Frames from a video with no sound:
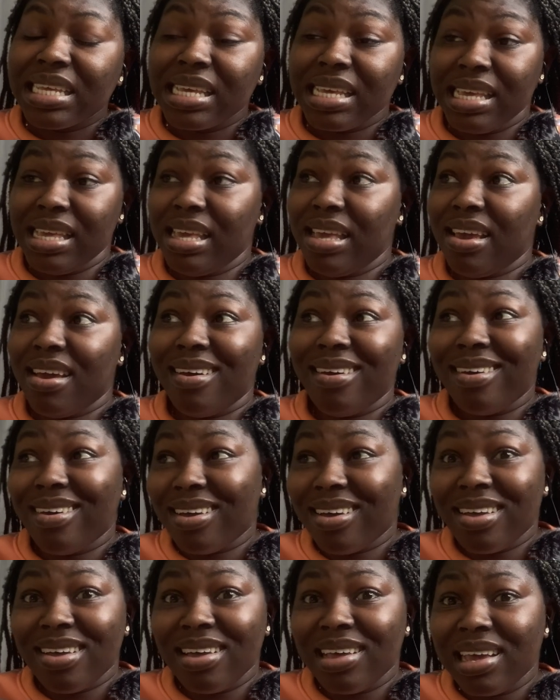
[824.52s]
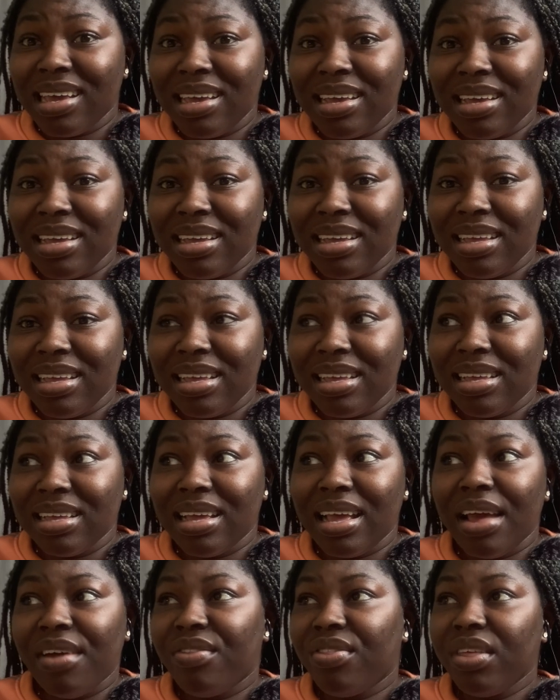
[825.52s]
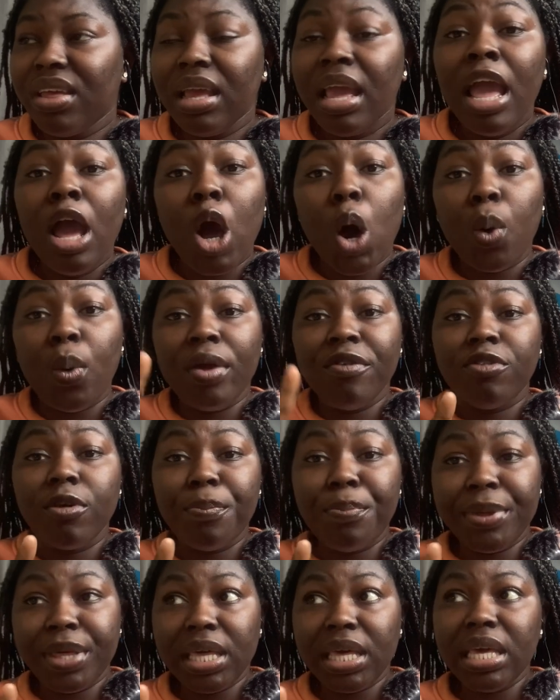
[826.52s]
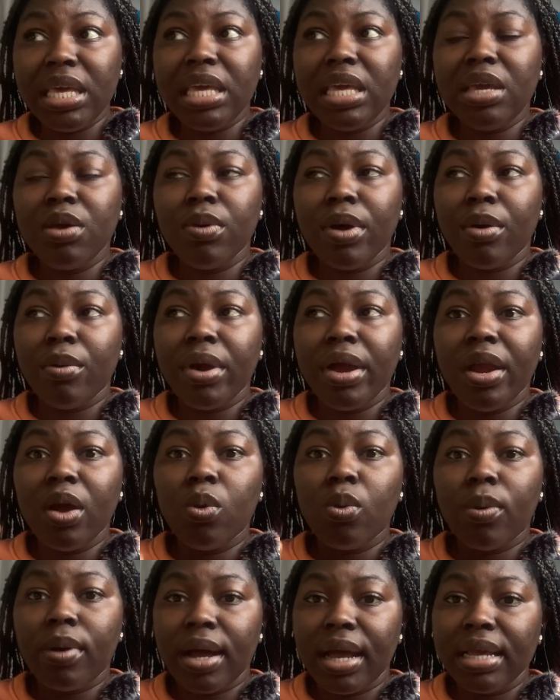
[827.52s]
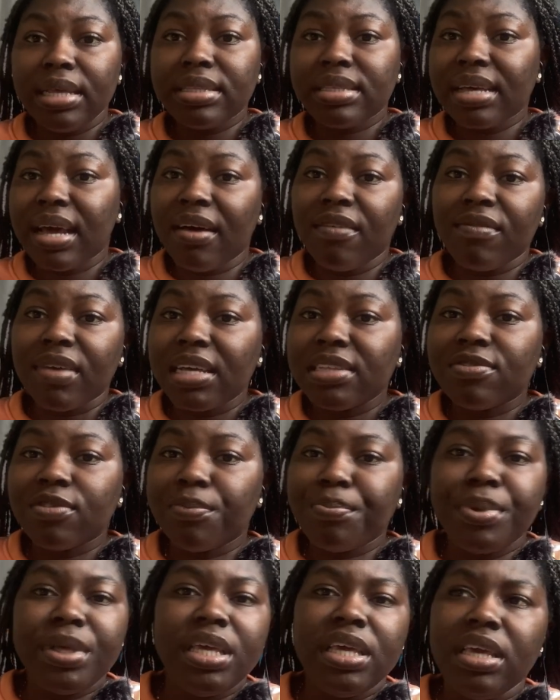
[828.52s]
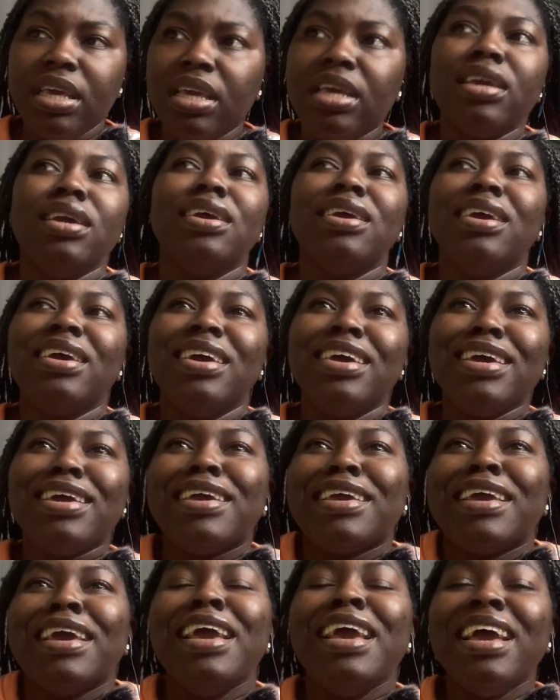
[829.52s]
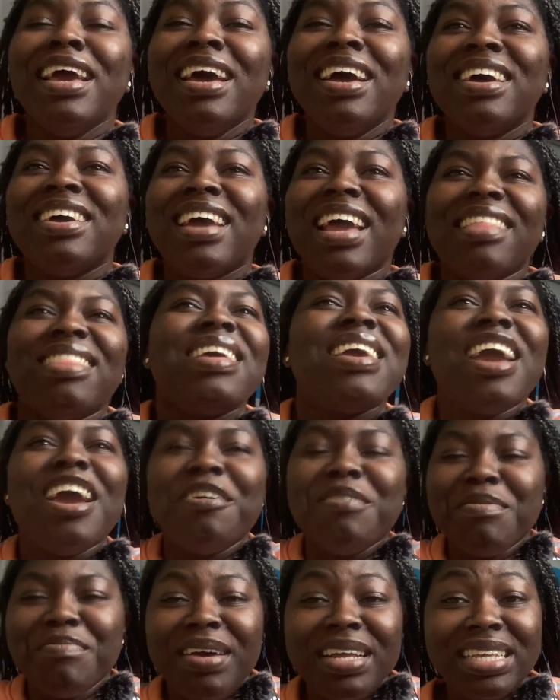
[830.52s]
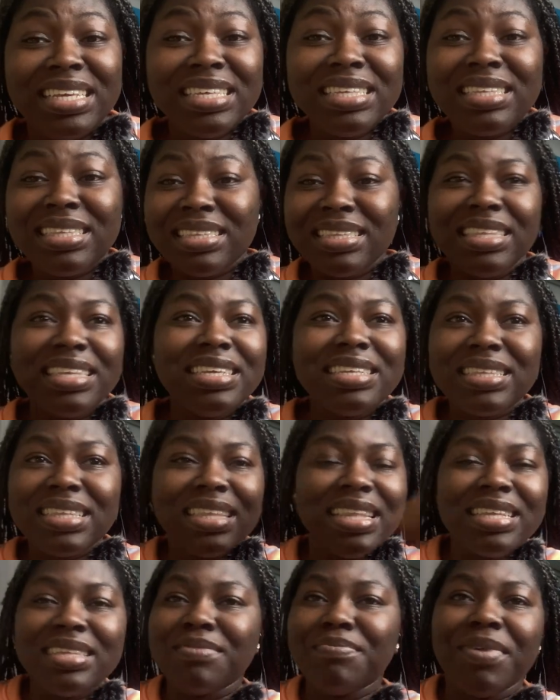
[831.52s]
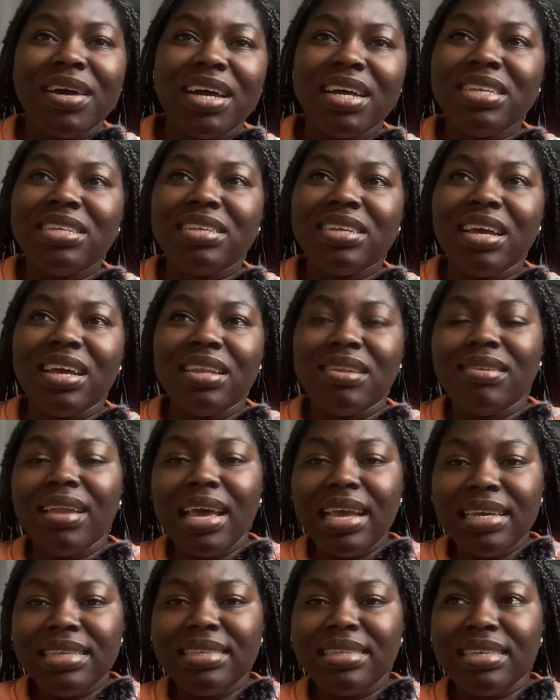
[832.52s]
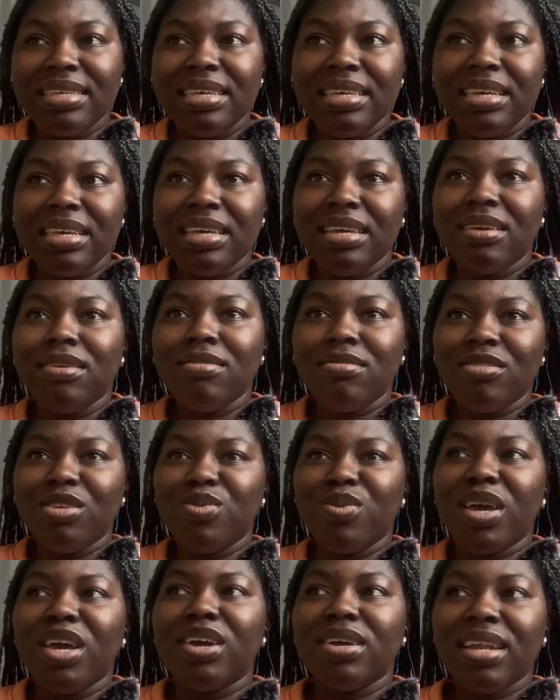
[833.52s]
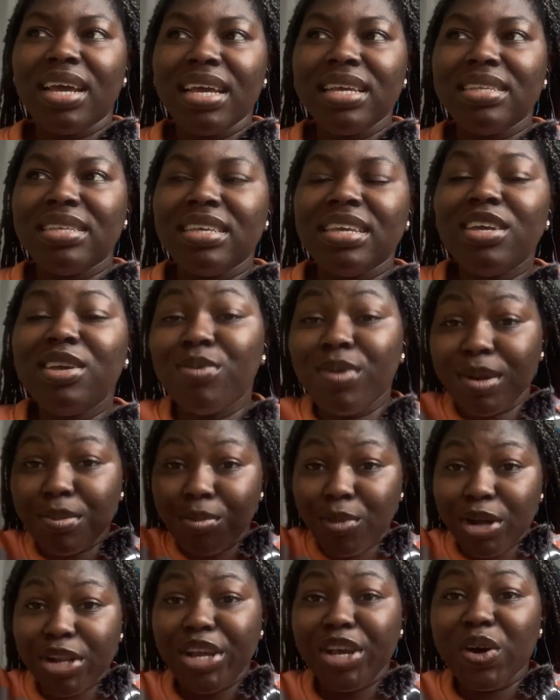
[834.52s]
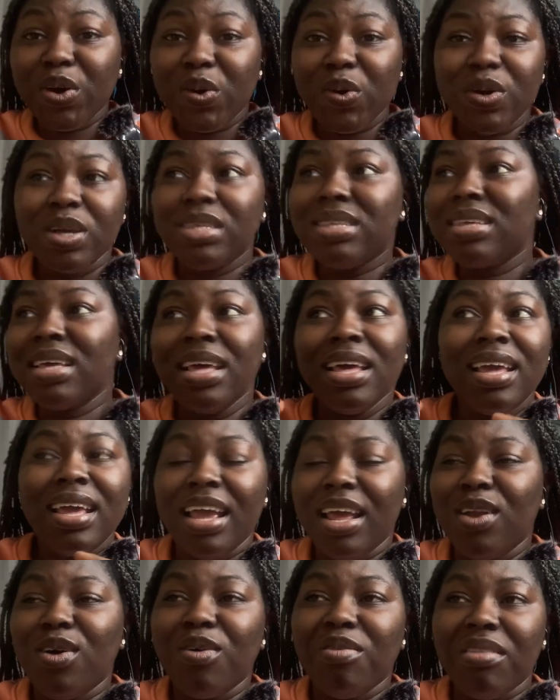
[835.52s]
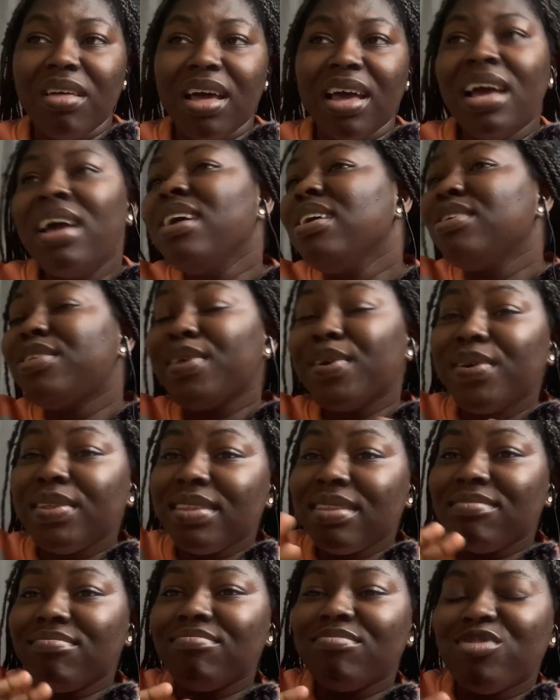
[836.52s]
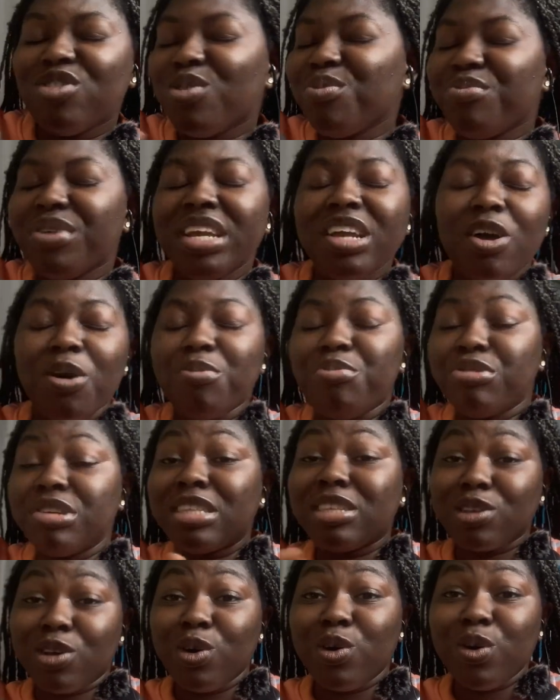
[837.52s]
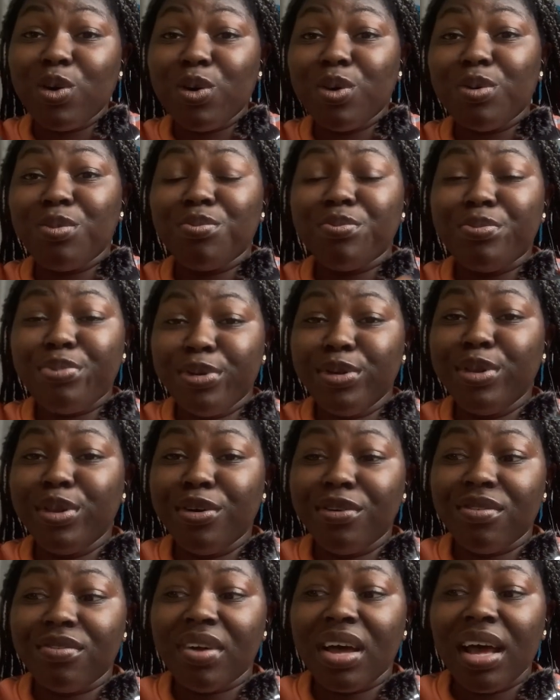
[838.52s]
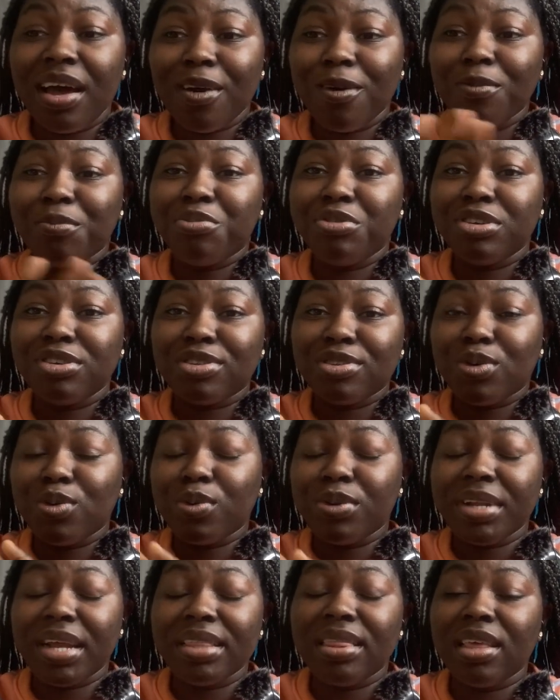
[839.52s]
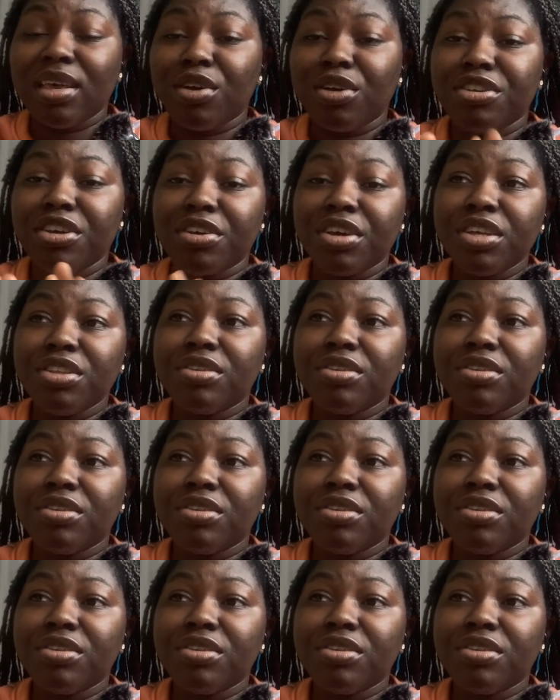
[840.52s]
Yeah, I think. Oh, and for P E, we're wearing white canvas for P E. I think I remember this this this much. And nightie, you wear nightie, you wear morning coat and all that. So don't bring on preschool pullover, on preschool nothing, because you're going